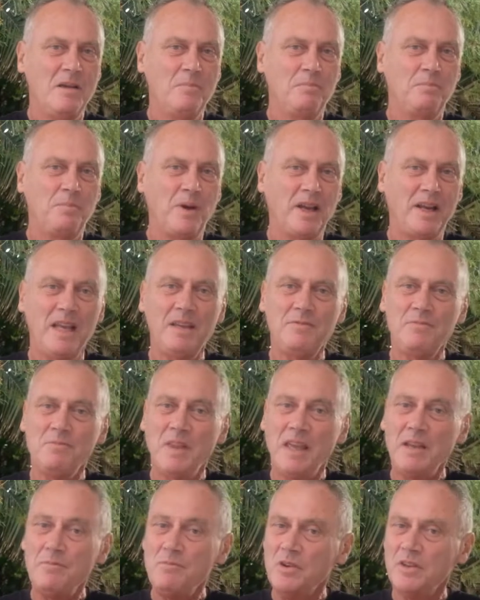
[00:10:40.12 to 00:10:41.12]
But
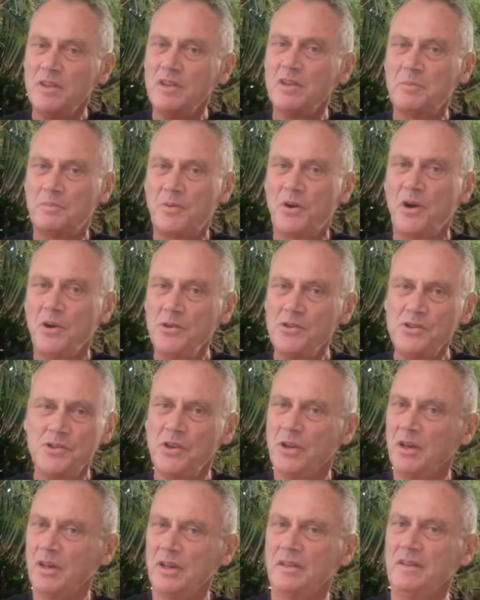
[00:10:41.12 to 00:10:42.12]
even within the pro
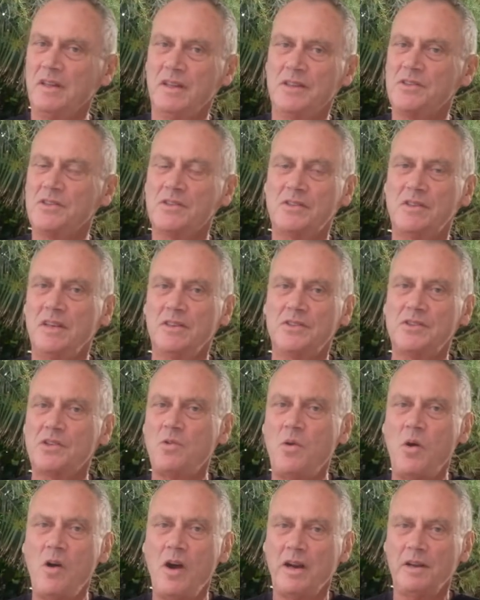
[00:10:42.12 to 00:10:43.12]
circuit, there's
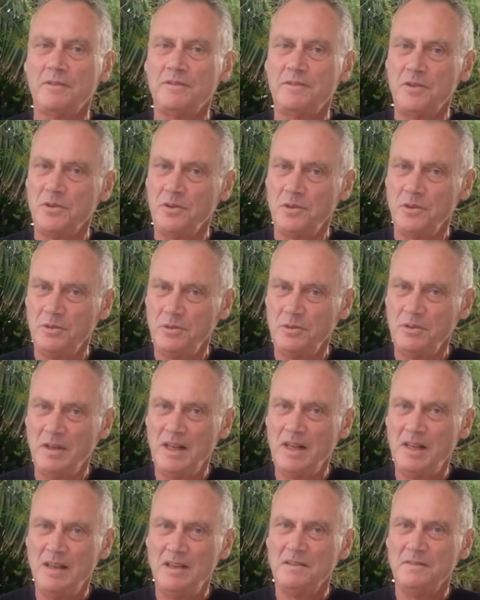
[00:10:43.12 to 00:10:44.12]
quite a few
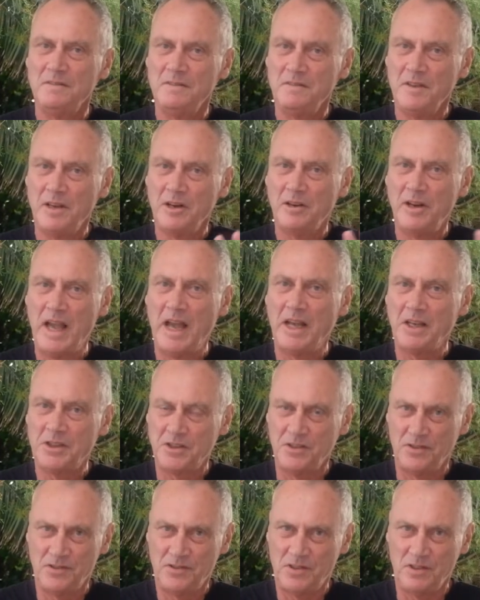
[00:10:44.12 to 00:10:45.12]

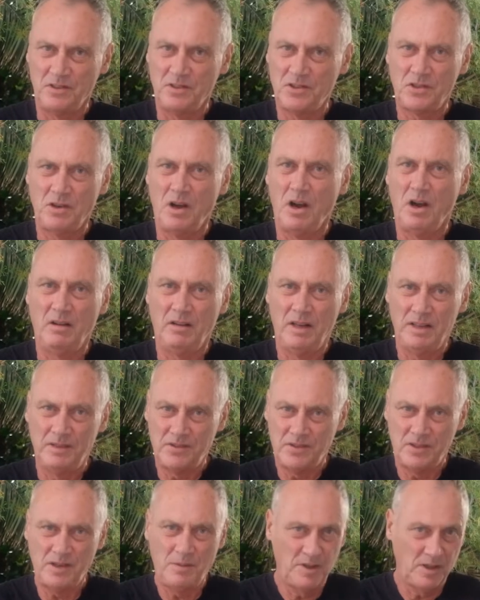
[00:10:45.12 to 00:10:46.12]
variations in style, and
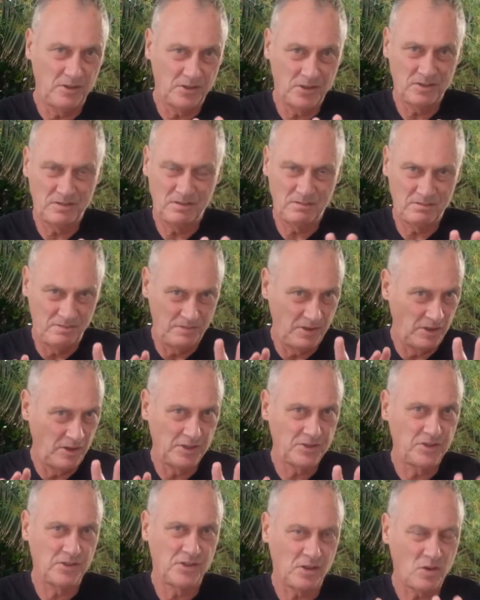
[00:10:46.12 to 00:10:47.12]
some of those
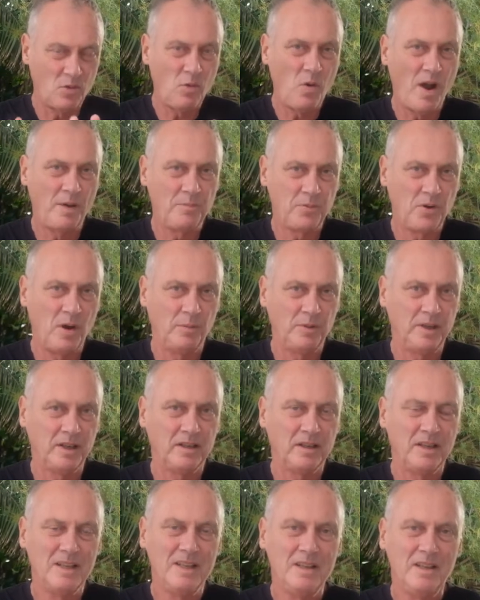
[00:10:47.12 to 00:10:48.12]
variations are quite
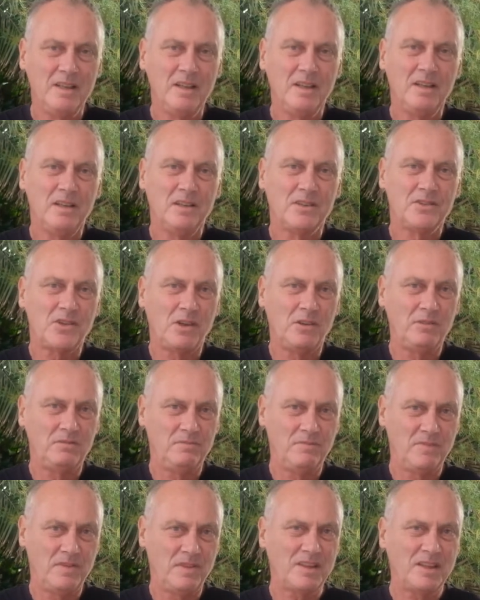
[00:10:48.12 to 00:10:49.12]
prominent. So
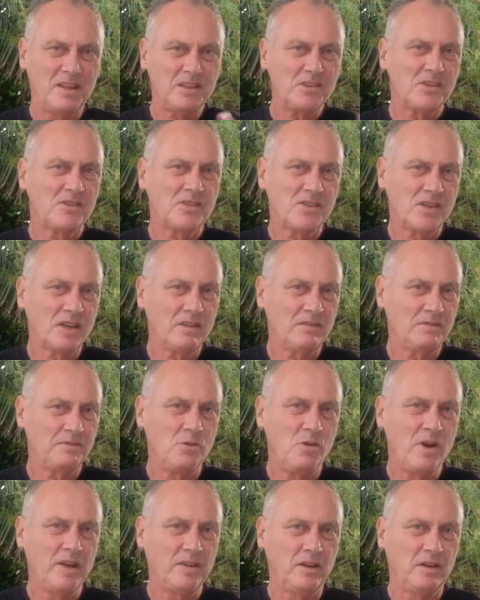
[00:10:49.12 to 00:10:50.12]
the kitchen sink
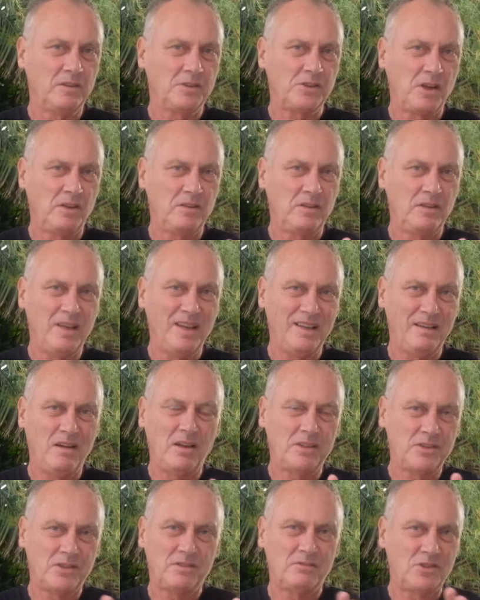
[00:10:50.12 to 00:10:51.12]
forehand that I've shown you, I
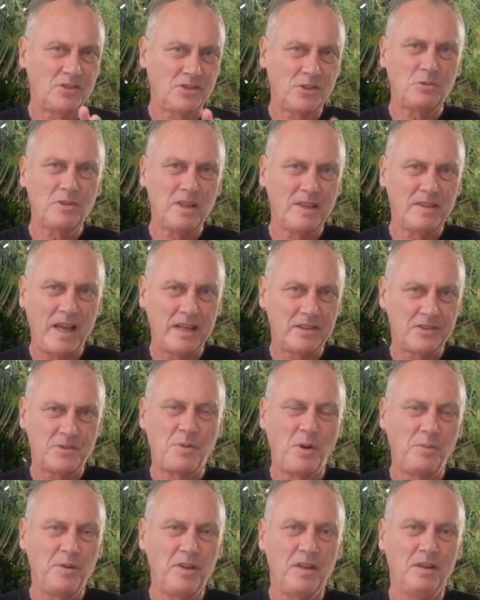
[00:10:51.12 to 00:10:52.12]
still think that's
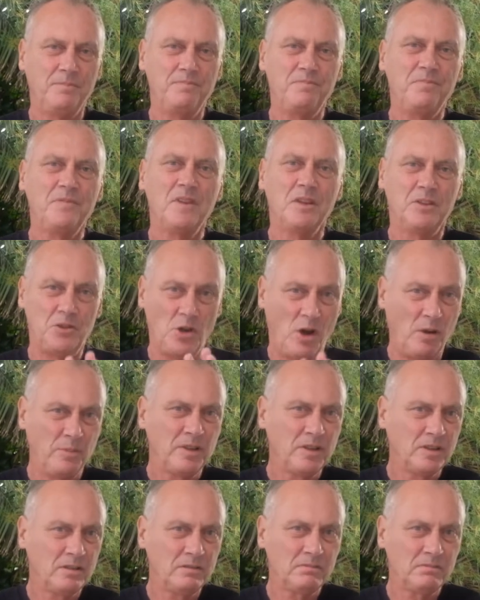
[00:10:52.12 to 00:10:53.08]
probably the dominant